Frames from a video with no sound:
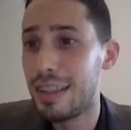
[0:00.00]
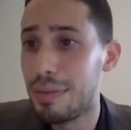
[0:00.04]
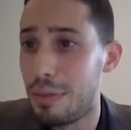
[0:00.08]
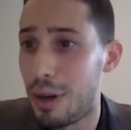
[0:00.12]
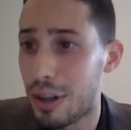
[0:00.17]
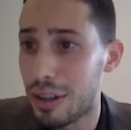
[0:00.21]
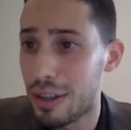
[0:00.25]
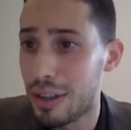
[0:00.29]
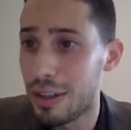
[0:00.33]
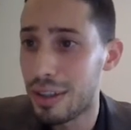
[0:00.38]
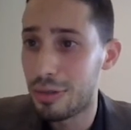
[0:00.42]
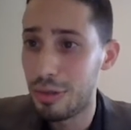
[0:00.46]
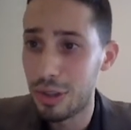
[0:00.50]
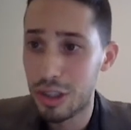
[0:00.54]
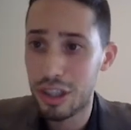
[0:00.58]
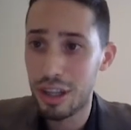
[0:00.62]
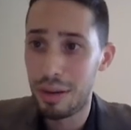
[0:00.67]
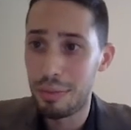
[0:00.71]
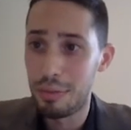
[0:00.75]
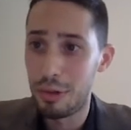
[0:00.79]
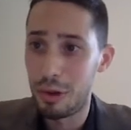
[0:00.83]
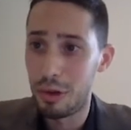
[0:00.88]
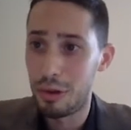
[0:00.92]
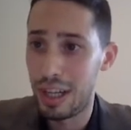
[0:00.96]
models which are
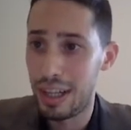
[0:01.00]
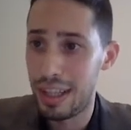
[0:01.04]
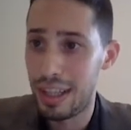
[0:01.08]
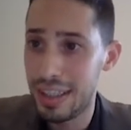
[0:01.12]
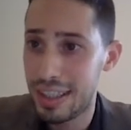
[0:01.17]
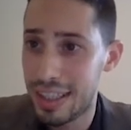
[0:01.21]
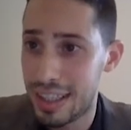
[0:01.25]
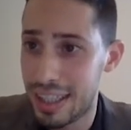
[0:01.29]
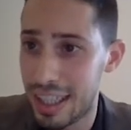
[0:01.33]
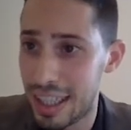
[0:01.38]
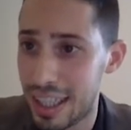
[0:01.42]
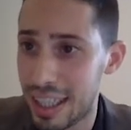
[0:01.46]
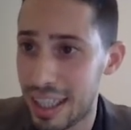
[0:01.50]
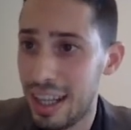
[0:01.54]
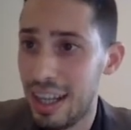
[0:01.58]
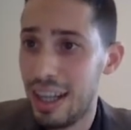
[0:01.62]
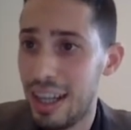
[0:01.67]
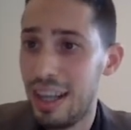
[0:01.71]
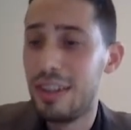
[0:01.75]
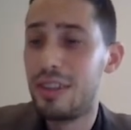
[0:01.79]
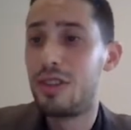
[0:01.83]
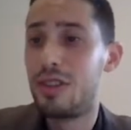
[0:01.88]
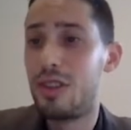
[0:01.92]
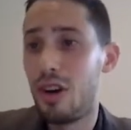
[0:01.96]
more realistic
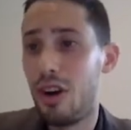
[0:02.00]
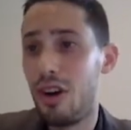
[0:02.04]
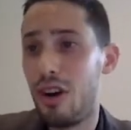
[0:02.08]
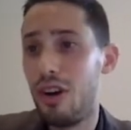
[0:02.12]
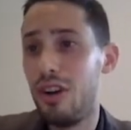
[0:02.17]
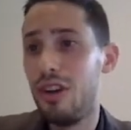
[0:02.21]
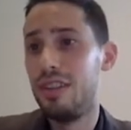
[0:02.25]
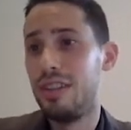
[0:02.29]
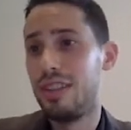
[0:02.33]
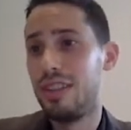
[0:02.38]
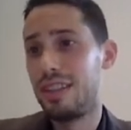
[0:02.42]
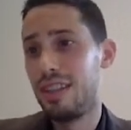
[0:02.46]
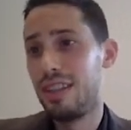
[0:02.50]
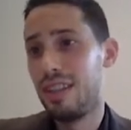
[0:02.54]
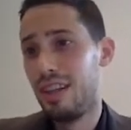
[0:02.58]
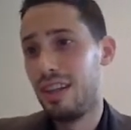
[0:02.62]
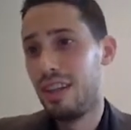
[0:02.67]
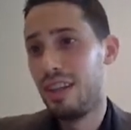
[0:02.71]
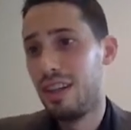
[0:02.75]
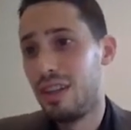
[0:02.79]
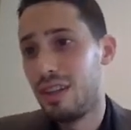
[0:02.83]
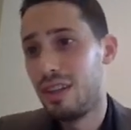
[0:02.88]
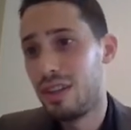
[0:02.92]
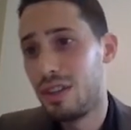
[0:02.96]
turns
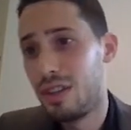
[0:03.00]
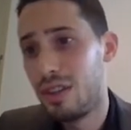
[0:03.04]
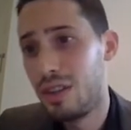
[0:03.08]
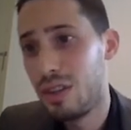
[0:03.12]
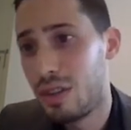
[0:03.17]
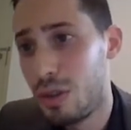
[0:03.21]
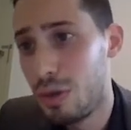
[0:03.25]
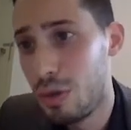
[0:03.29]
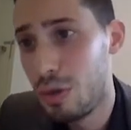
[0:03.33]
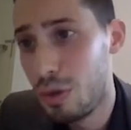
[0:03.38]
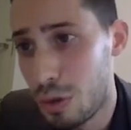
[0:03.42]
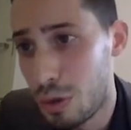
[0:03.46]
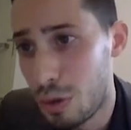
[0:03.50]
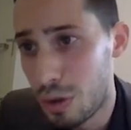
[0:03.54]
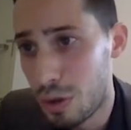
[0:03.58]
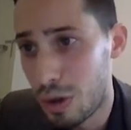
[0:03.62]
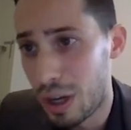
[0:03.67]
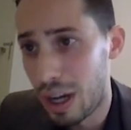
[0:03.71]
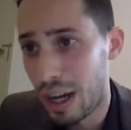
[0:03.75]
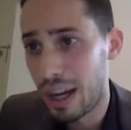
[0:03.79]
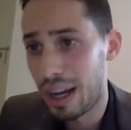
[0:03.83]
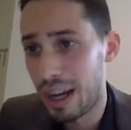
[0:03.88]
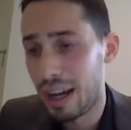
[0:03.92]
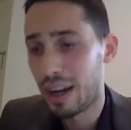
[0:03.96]
to
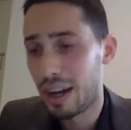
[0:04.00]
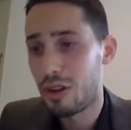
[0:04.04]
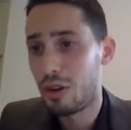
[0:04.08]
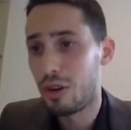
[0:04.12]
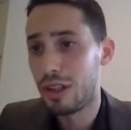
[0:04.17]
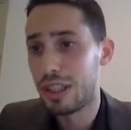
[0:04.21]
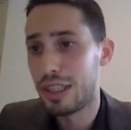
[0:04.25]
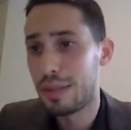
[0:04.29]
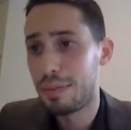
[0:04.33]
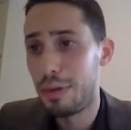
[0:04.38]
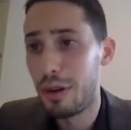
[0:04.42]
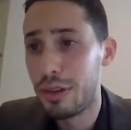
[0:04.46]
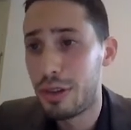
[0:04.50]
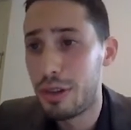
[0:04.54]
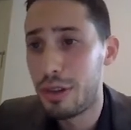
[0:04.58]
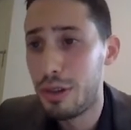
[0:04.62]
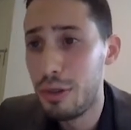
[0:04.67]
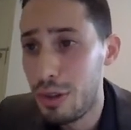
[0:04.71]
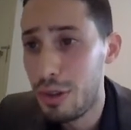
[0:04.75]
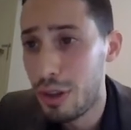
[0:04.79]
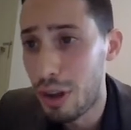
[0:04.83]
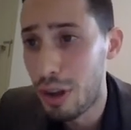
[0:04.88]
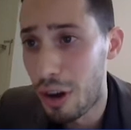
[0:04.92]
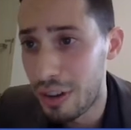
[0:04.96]
correspond to
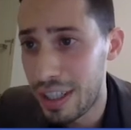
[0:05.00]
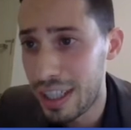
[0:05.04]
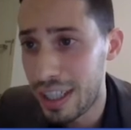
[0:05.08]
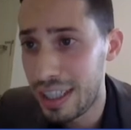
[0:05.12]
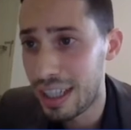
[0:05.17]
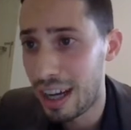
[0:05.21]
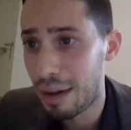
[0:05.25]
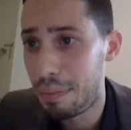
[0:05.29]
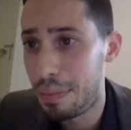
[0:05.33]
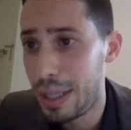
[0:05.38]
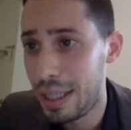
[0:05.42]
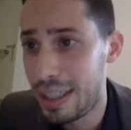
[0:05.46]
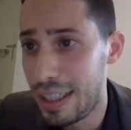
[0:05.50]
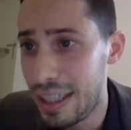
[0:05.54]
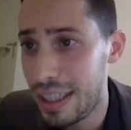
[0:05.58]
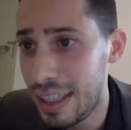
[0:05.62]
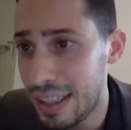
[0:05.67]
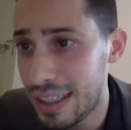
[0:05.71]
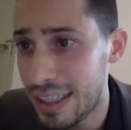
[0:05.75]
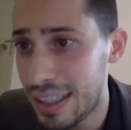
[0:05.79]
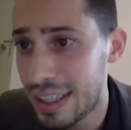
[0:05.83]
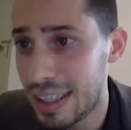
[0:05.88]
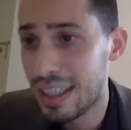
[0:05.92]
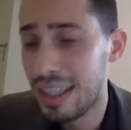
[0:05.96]
non-linear
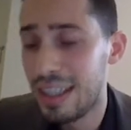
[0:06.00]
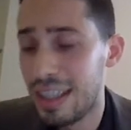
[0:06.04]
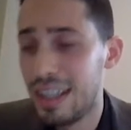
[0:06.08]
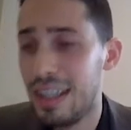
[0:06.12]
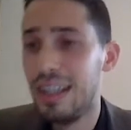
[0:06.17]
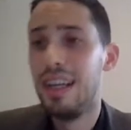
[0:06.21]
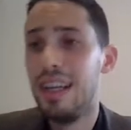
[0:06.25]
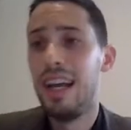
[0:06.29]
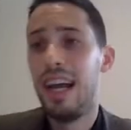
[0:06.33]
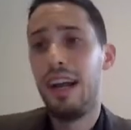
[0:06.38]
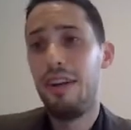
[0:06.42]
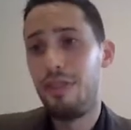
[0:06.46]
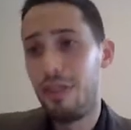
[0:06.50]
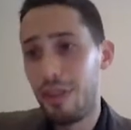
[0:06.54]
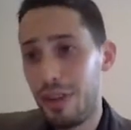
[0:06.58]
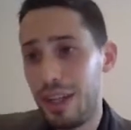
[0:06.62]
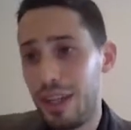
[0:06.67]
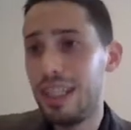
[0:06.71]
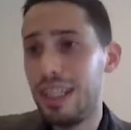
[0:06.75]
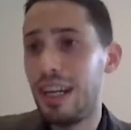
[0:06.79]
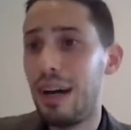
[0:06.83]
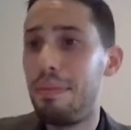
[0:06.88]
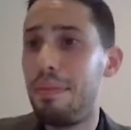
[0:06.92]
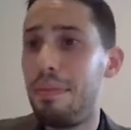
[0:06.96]
PDEs. And for
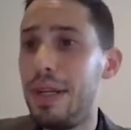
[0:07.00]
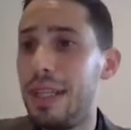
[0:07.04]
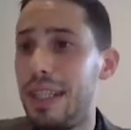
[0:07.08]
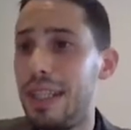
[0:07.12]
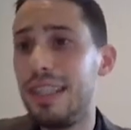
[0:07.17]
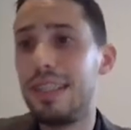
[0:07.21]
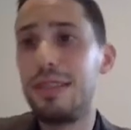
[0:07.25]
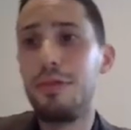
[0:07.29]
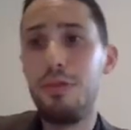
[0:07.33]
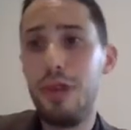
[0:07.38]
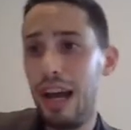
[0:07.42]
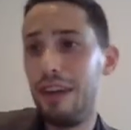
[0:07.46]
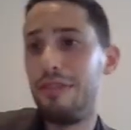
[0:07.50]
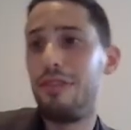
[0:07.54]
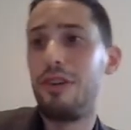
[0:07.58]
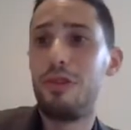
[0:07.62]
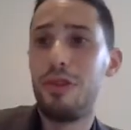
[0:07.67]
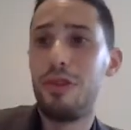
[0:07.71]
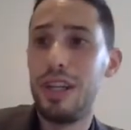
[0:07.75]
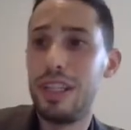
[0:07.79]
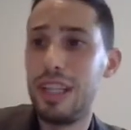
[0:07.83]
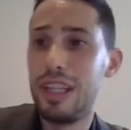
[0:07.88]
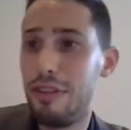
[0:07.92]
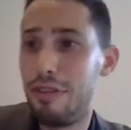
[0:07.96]
linear PDEs, we have
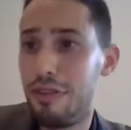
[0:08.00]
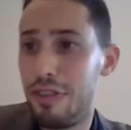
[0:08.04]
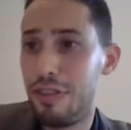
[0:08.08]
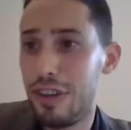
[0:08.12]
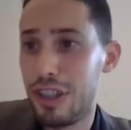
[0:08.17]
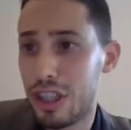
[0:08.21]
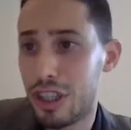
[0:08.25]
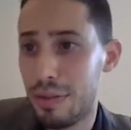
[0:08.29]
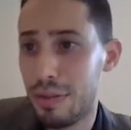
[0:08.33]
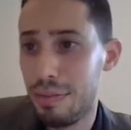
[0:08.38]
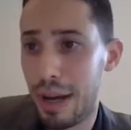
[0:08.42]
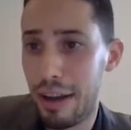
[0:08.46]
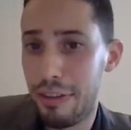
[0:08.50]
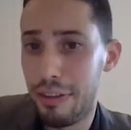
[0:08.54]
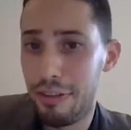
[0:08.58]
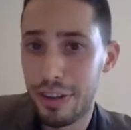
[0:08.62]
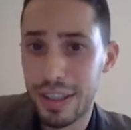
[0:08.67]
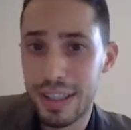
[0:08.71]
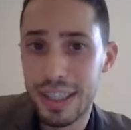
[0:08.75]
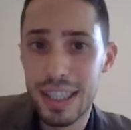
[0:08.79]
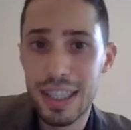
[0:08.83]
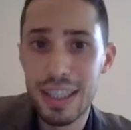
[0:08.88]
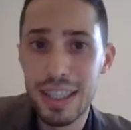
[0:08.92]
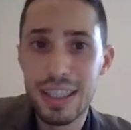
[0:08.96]
already efficient
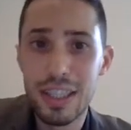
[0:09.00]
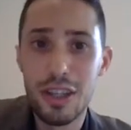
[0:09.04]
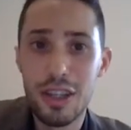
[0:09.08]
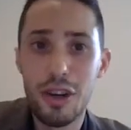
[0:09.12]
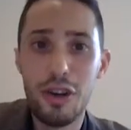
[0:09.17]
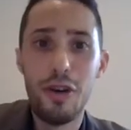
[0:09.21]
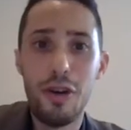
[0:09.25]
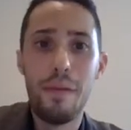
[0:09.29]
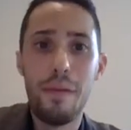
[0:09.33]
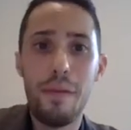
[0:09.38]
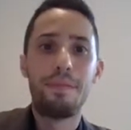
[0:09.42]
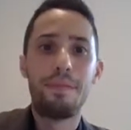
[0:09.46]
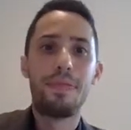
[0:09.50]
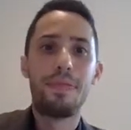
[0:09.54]
methods. So